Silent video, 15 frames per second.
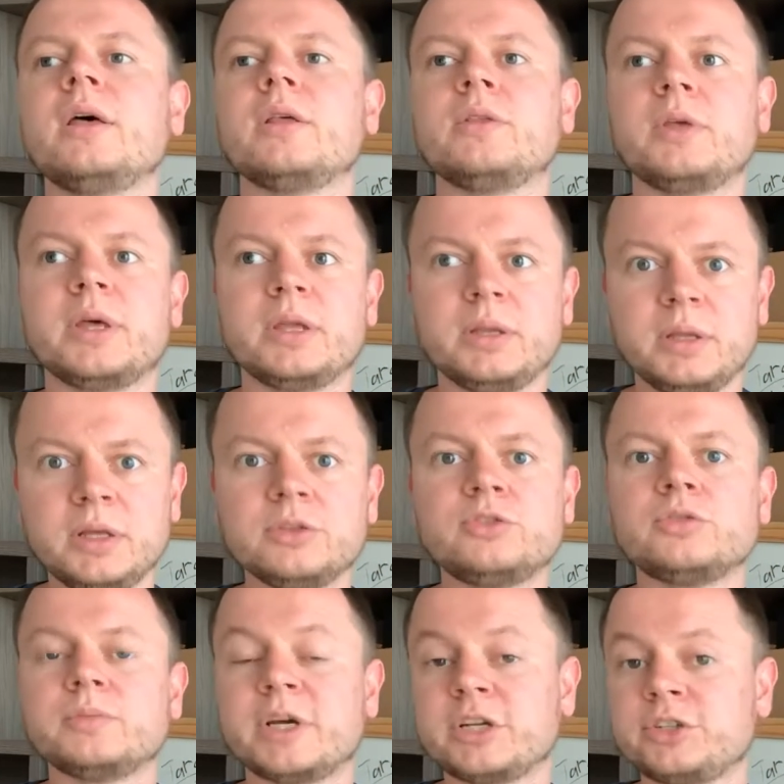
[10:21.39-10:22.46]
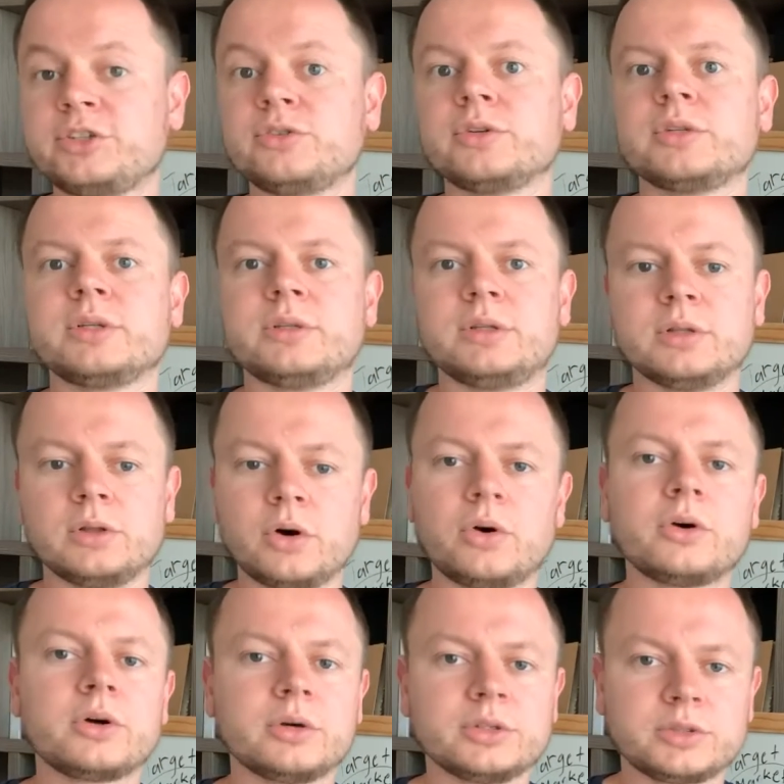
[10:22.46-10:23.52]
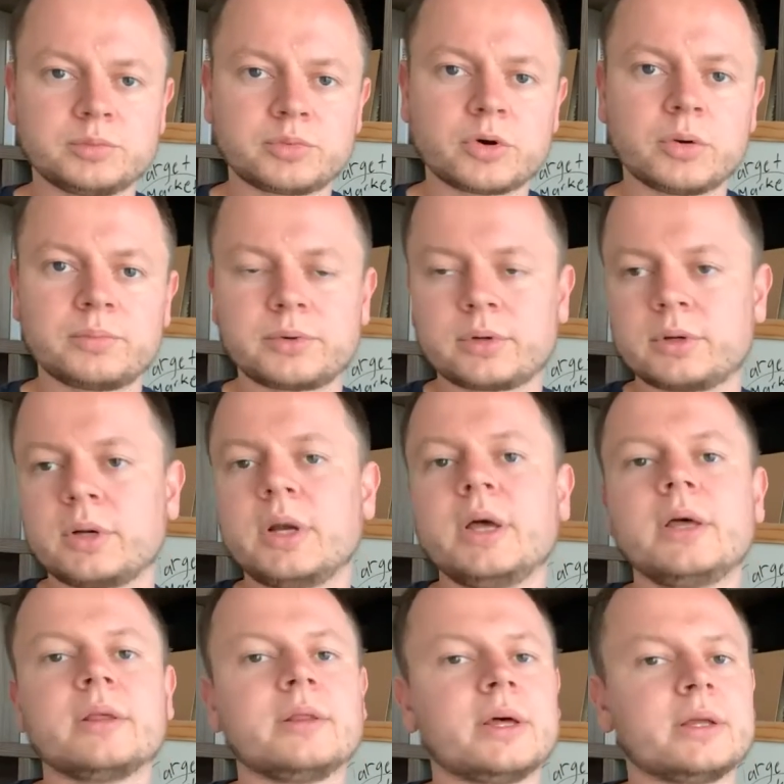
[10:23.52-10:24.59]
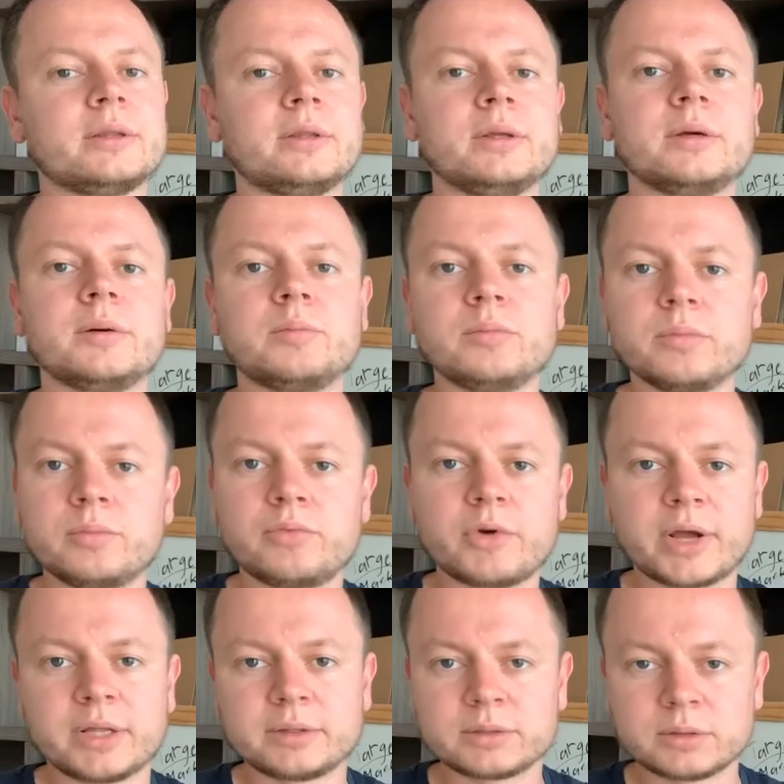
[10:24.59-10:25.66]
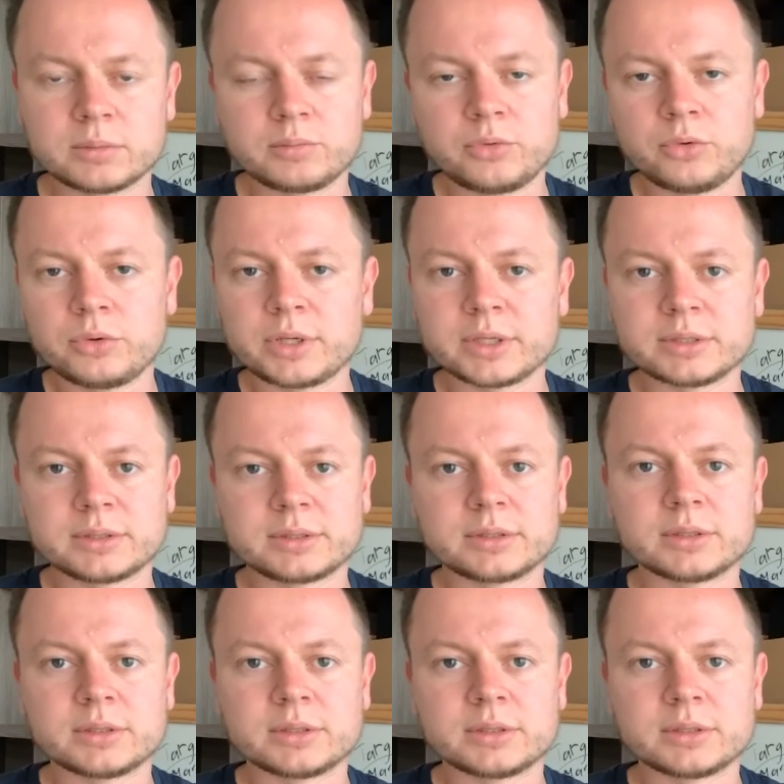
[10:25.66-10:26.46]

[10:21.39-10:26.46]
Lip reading: they need to make sure that the logo is proper, that the brand book is